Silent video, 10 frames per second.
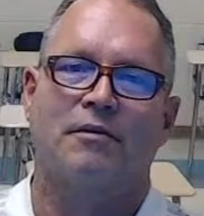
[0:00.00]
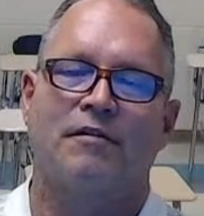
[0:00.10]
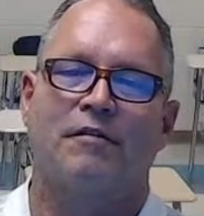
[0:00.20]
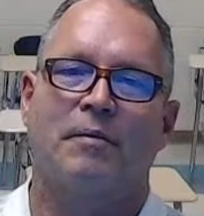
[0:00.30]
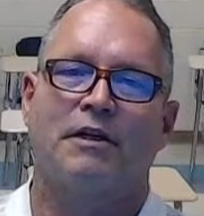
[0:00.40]

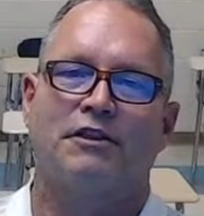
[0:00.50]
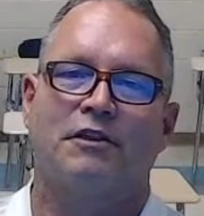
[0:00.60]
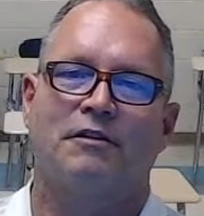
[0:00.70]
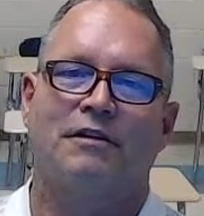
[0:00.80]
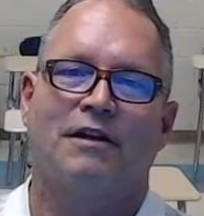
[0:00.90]
everybody
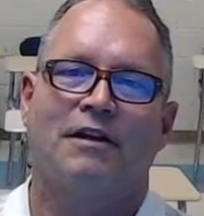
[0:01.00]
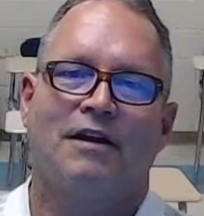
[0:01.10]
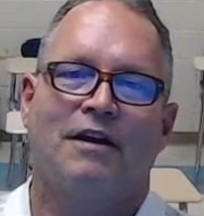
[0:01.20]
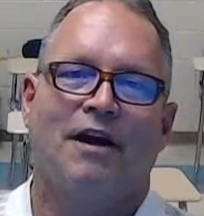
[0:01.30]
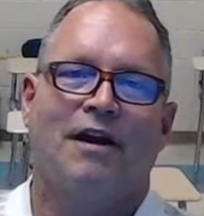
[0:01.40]
should
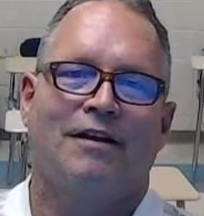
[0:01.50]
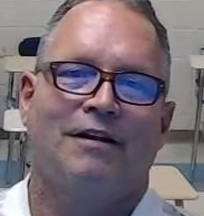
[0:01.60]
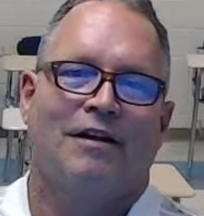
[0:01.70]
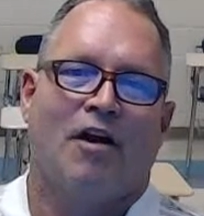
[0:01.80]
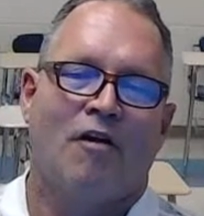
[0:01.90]

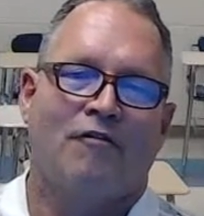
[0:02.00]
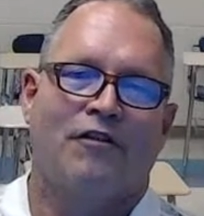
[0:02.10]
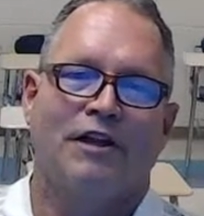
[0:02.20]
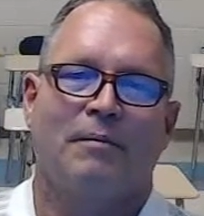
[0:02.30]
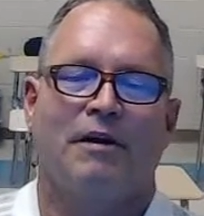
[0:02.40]

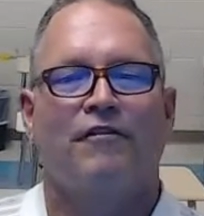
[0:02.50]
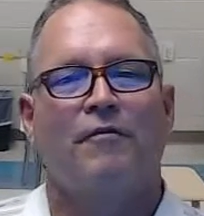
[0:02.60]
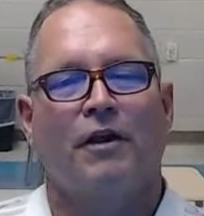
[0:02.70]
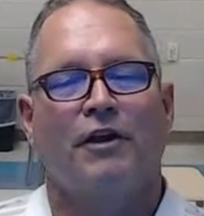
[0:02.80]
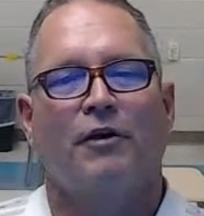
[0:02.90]
hopefully be
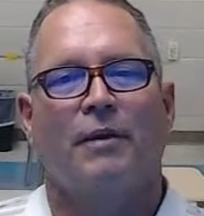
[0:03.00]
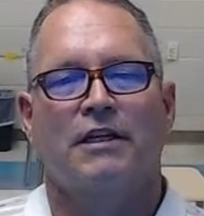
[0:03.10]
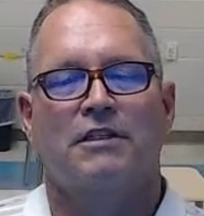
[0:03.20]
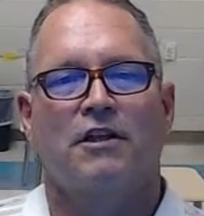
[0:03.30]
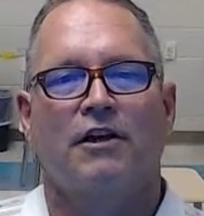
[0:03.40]
familiar with
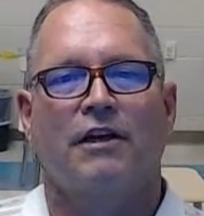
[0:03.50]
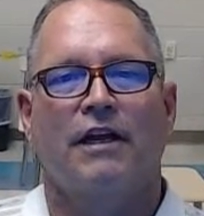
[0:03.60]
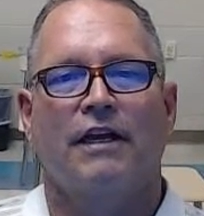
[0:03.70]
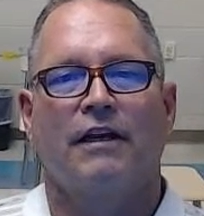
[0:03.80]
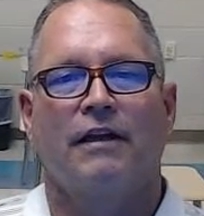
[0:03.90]
It's
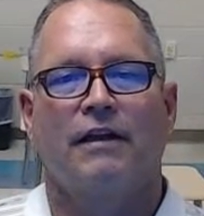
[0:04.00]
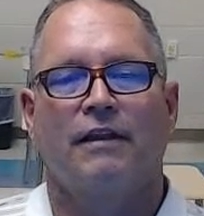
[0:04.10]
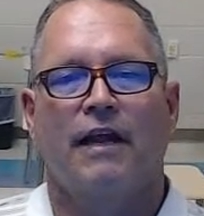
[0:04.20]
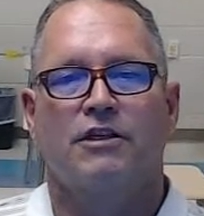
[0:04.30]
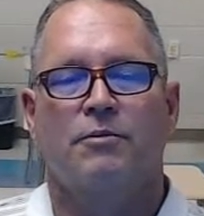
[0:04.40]
Learning.
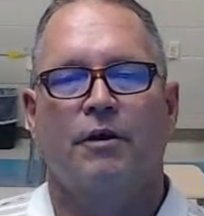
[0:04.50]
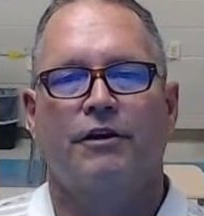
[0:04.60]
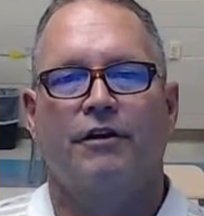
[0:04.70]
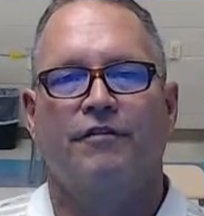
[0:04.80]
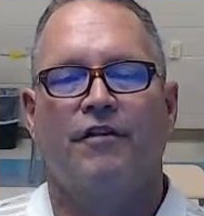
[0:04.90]
That's where
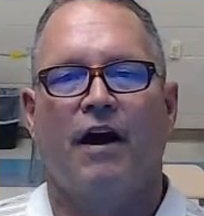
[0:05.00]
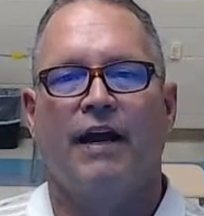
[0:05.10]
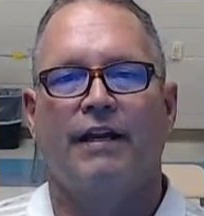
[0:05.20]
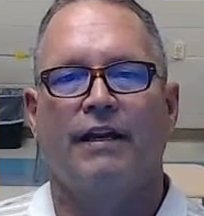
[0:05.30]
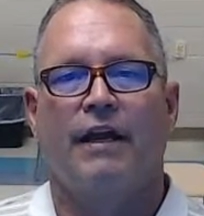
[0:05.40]
you'll
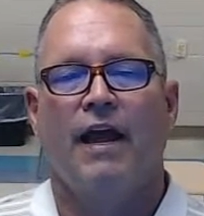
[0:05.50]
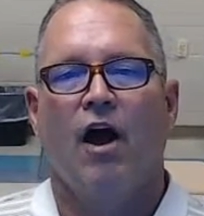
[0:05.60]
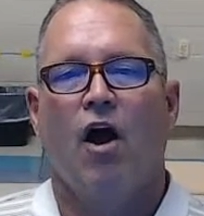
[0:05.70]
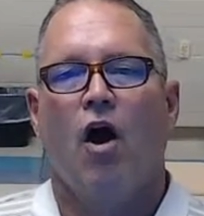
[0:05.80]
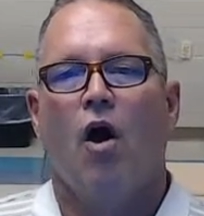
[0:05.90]
find
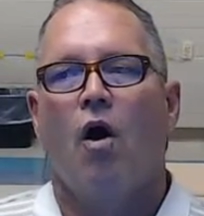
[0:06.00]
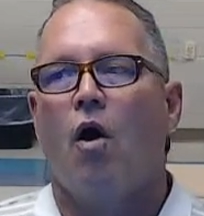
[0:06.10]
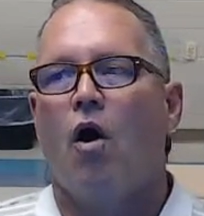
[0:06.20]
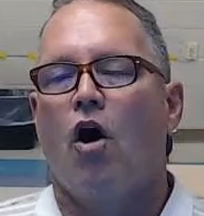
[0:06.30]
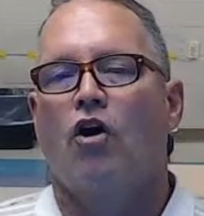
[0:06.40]

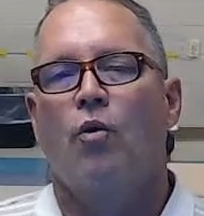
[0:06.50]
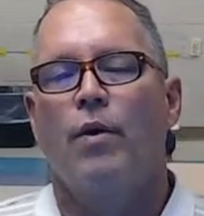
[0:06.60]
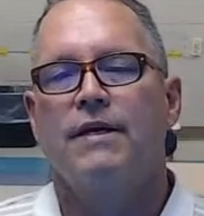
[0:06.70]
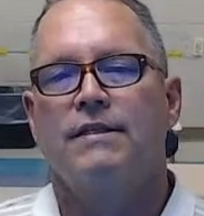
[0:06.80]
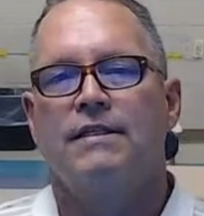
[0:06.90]
all
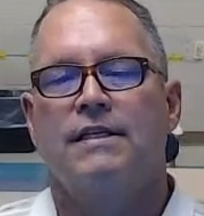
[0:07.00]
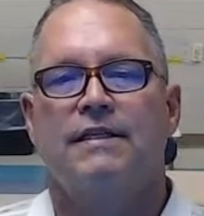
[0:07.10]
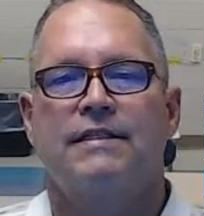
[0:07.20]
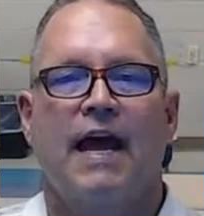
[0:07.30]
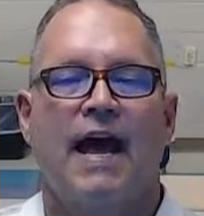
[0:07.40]
quizzes and
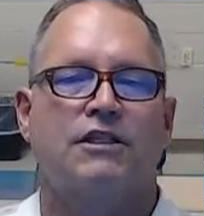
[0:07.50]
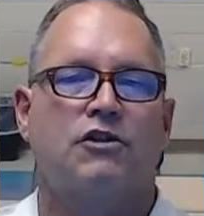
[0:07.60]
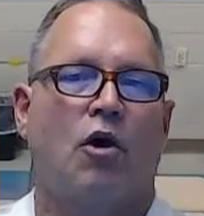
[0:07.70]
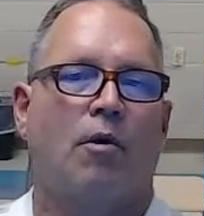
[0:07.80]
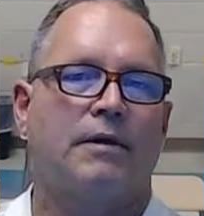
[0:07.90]
tests,
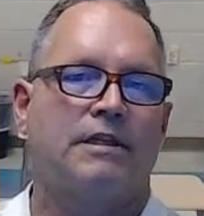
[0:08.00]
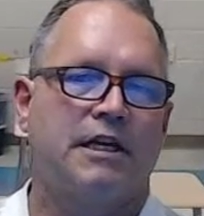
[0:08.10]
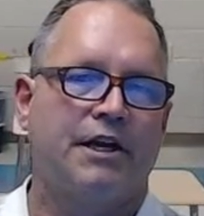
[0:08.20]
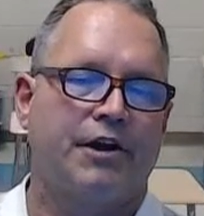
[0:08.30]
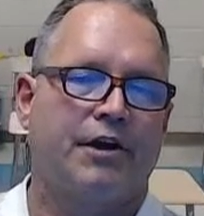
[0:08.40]
all
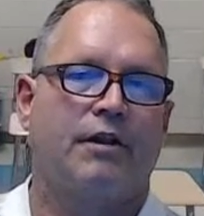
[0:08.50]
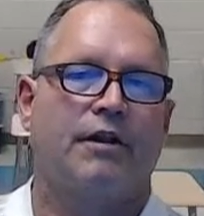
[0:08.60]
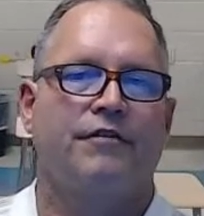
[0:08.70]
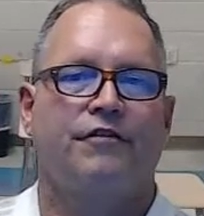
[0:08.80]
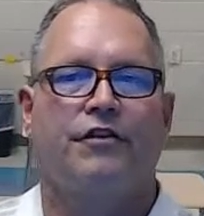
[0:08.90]
material.
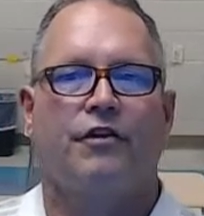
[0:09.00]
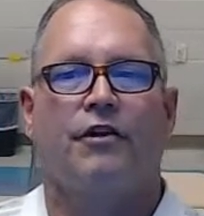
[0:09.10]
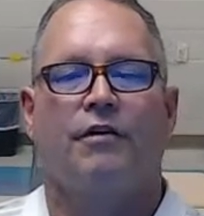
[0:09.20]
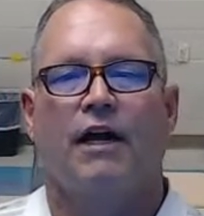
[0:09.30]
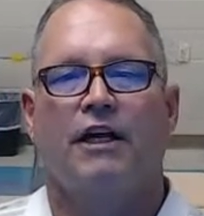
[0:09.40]
If
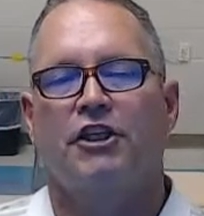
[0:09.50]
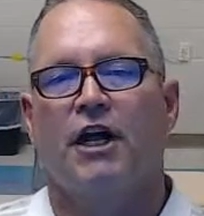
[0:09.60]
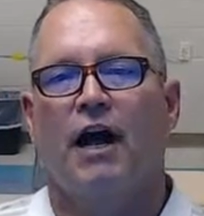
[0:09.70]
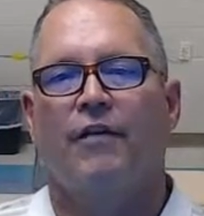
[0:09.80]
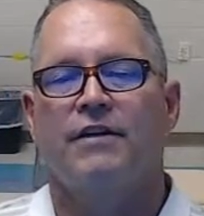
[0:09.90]
your
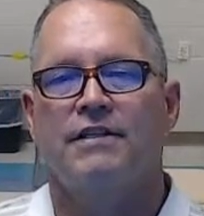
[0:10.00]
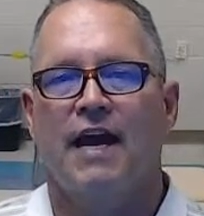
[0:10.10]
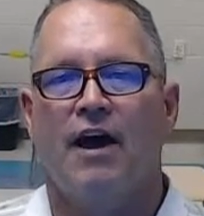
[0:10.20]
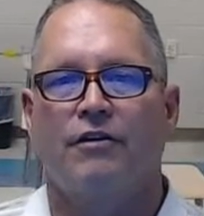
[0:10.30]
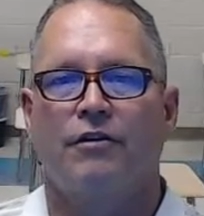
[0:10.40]
child is
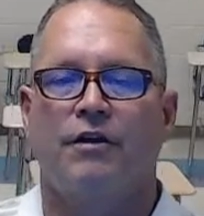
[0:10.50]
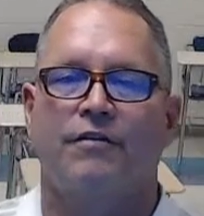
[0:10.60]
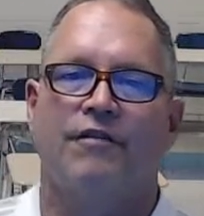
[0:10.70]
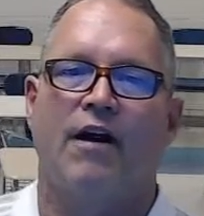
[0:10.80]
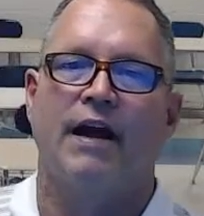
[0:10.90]
out, you can
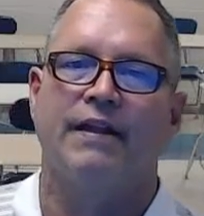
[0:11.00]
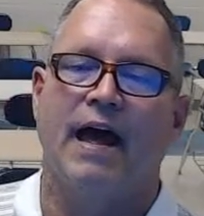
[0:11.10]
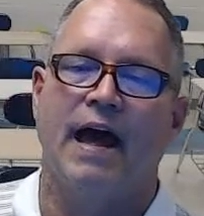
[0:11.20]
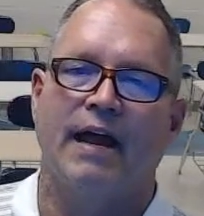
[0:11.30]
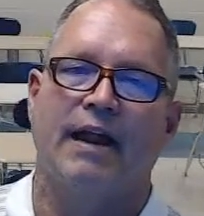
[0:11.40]
find
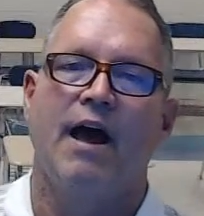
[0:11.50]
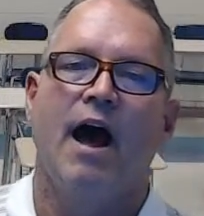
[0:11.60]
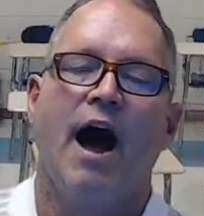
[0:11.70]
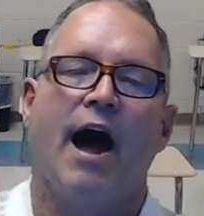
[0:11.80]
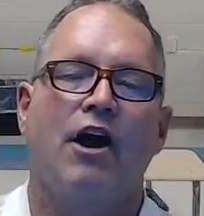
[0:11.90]
that.
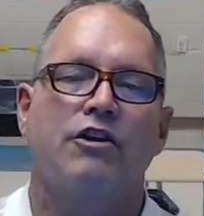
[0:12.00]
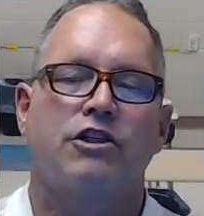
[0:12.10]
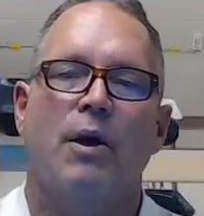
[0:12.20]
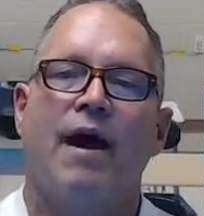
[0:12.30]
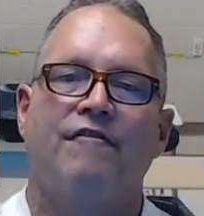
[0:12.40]
I
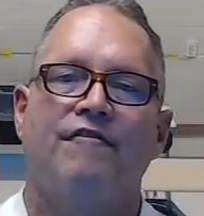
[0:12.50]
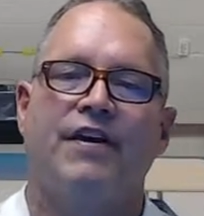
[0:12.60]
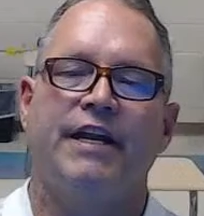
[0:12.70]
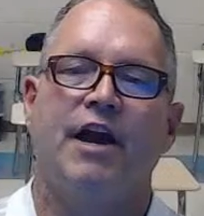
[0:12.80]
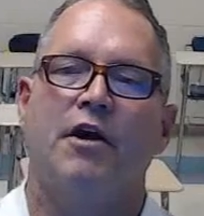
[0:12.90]
also have
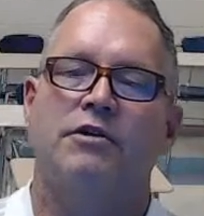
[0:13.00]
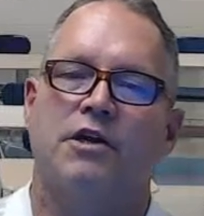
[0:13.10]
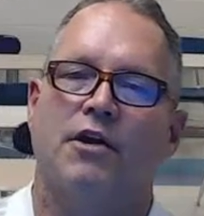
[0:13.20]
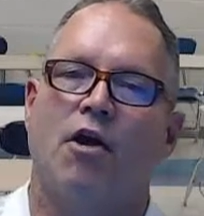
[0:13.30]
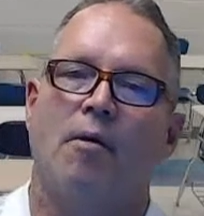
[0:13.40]
videos on
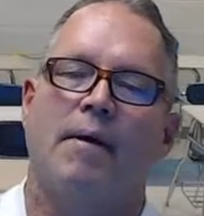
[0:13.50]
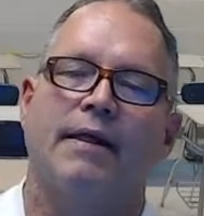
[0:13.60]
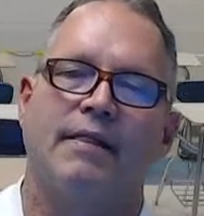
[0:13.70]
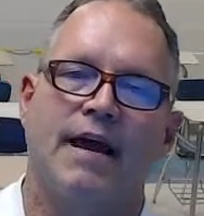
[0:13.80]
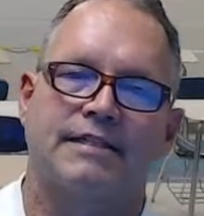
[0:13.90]
all my
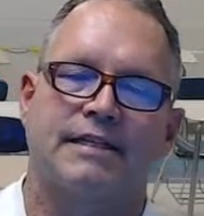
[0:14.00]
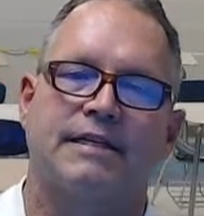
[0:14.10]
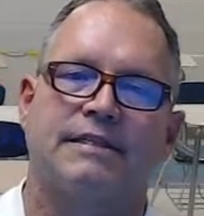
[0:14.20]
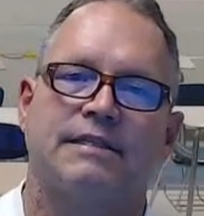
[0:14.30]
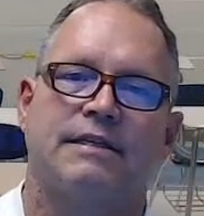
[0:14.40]

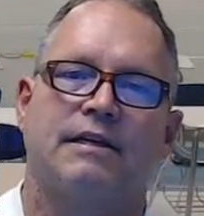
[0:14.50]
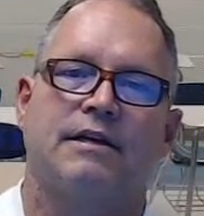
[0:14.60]
lessons,